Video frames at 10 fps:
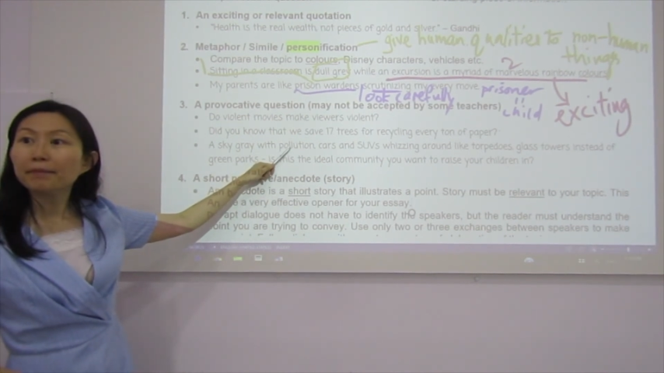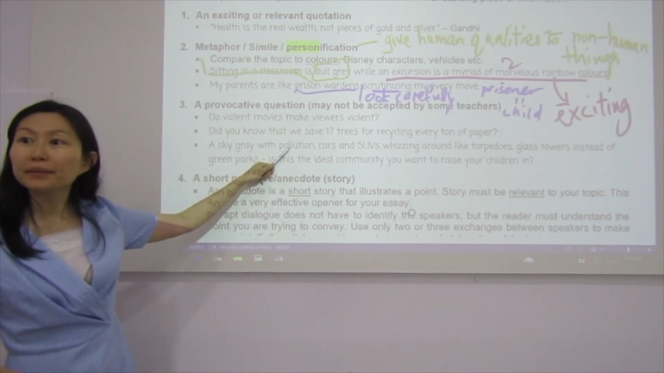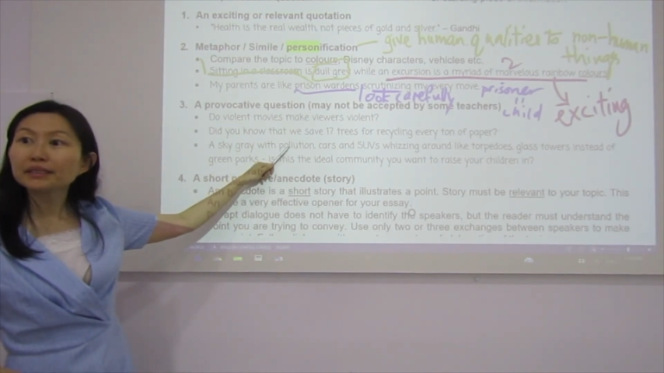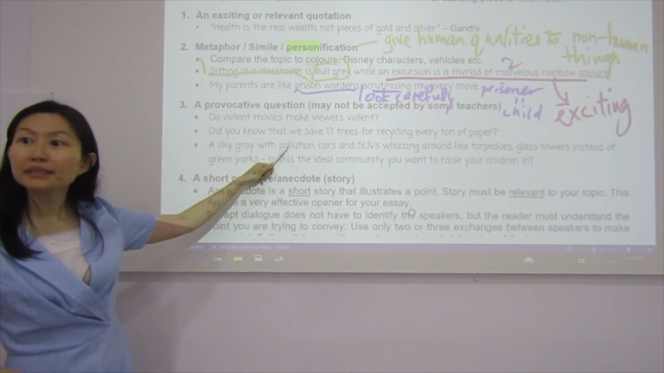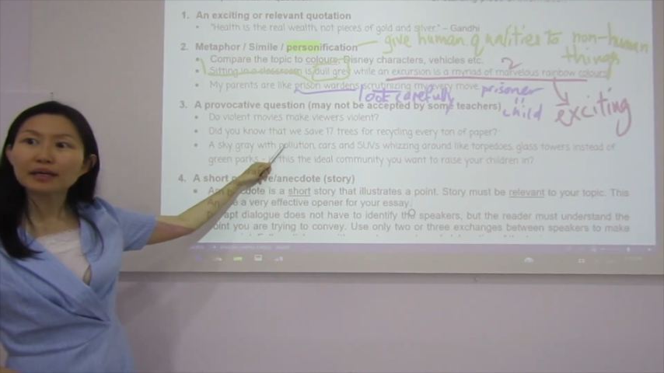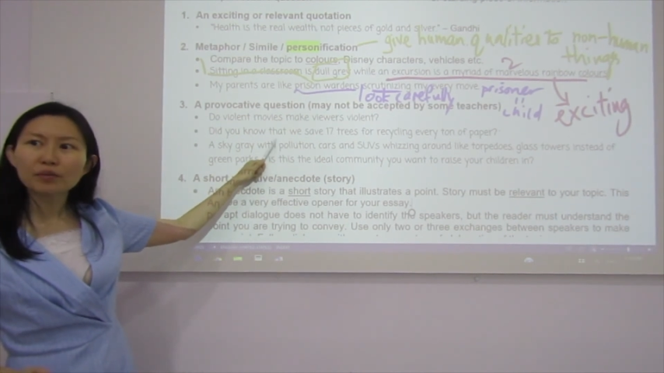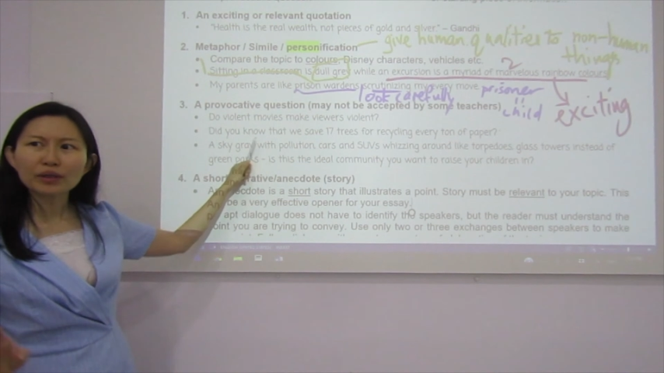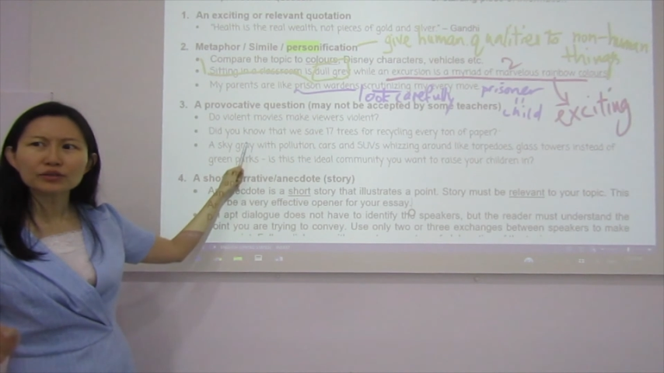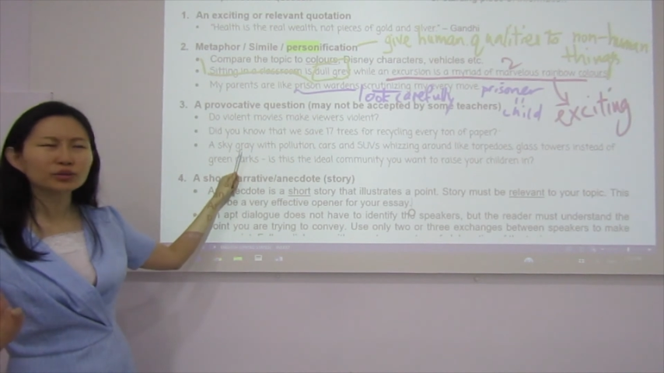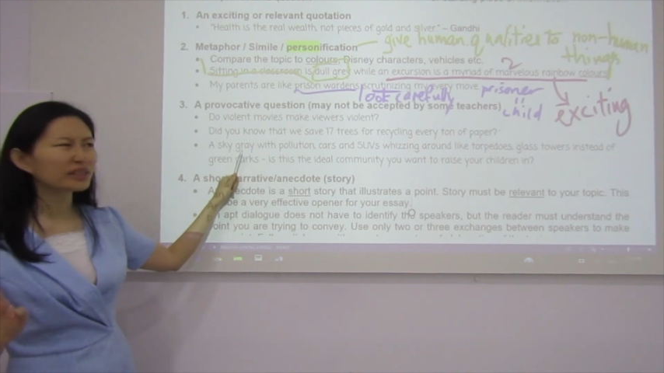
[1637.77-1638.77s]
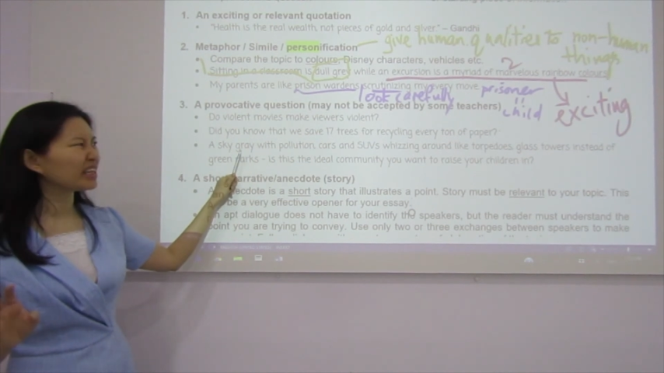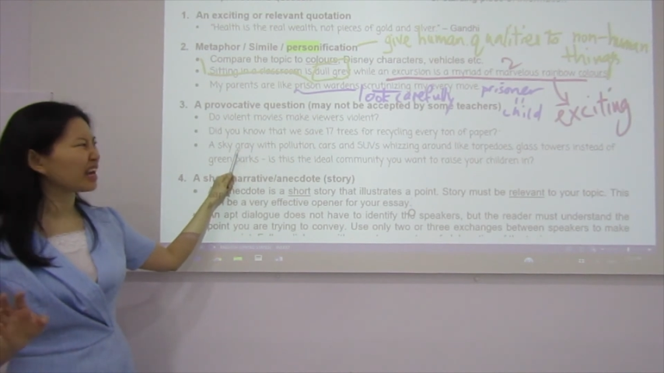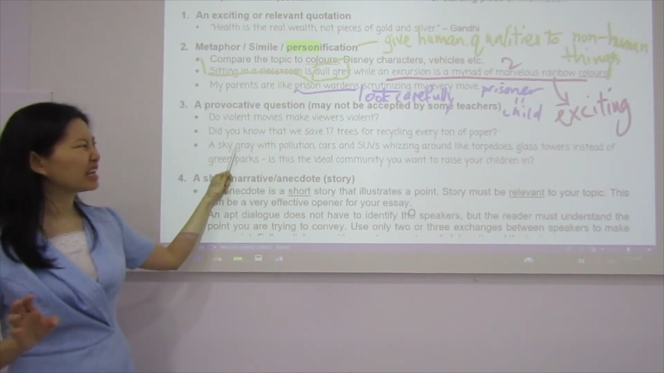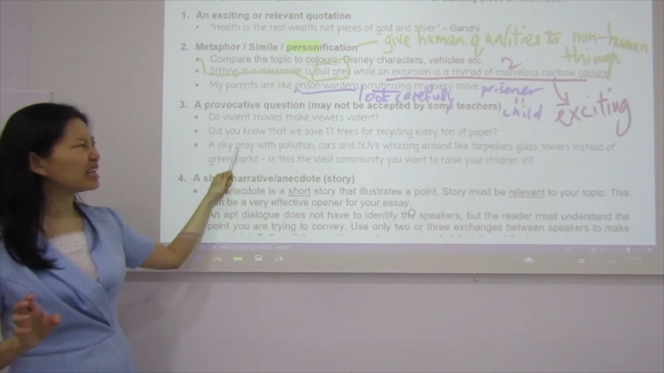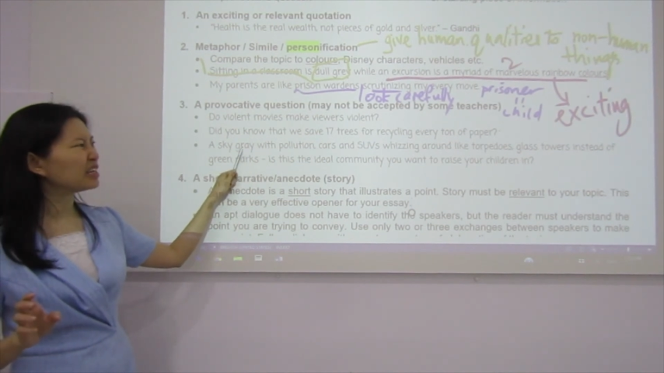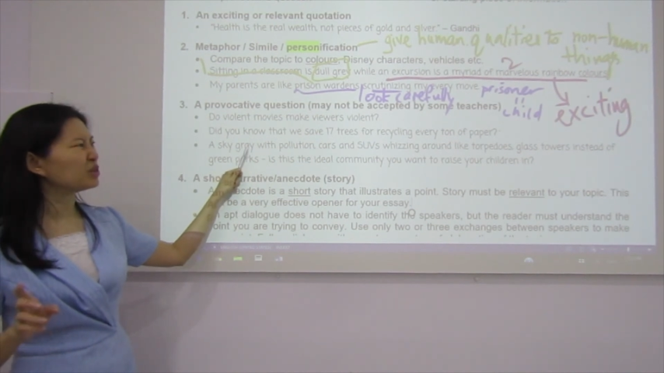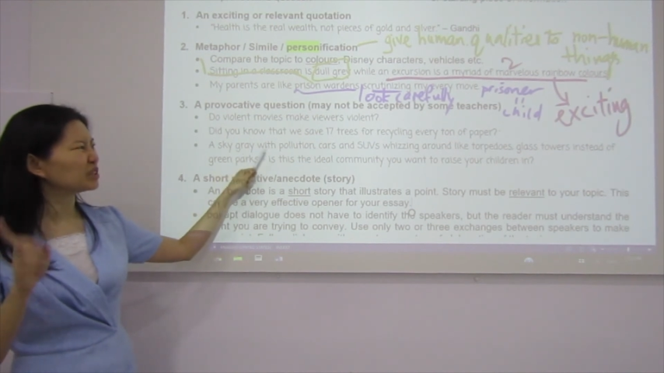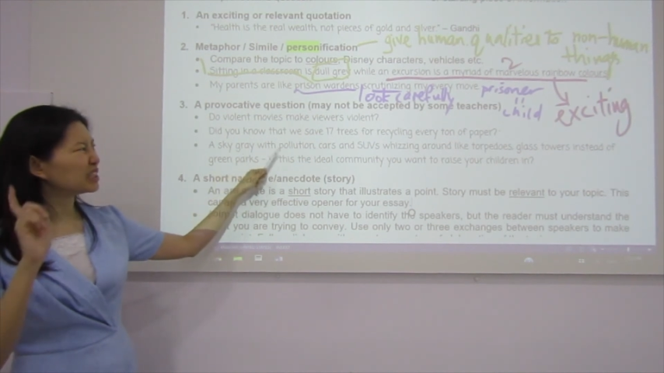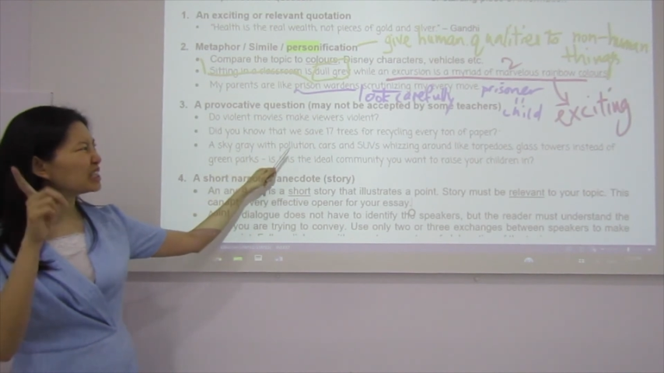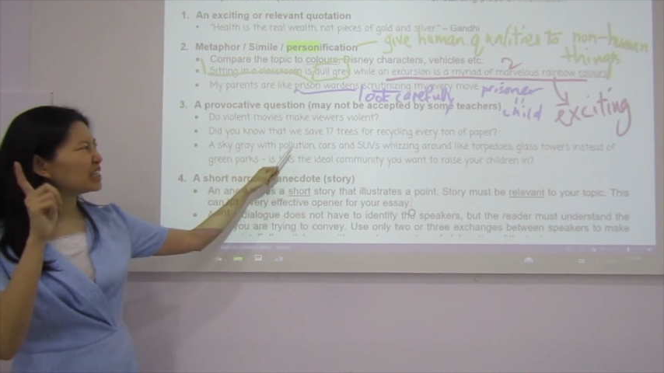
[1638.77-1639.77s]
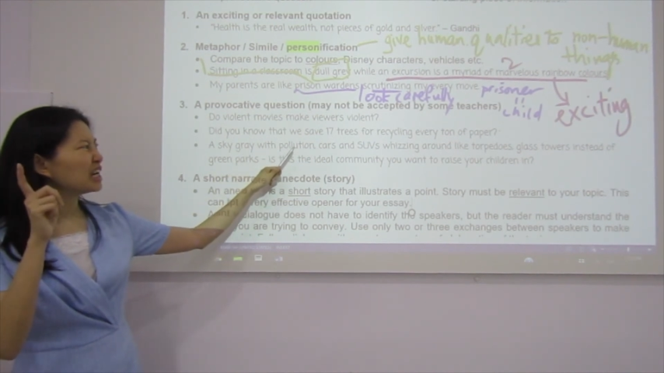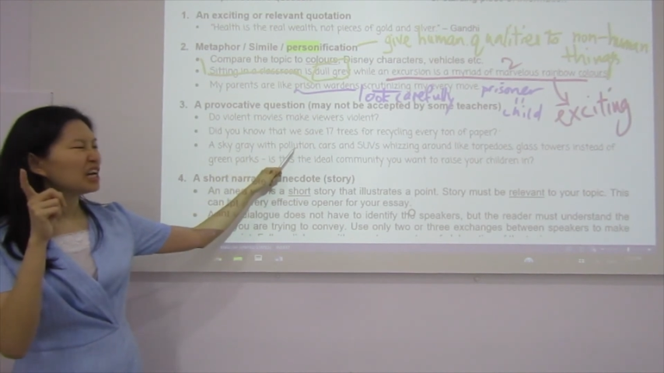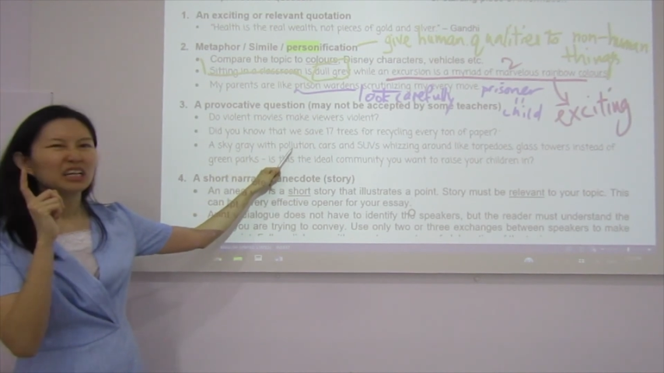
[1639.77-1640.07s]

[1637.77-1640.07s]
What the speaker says: Because they want to say that, you see,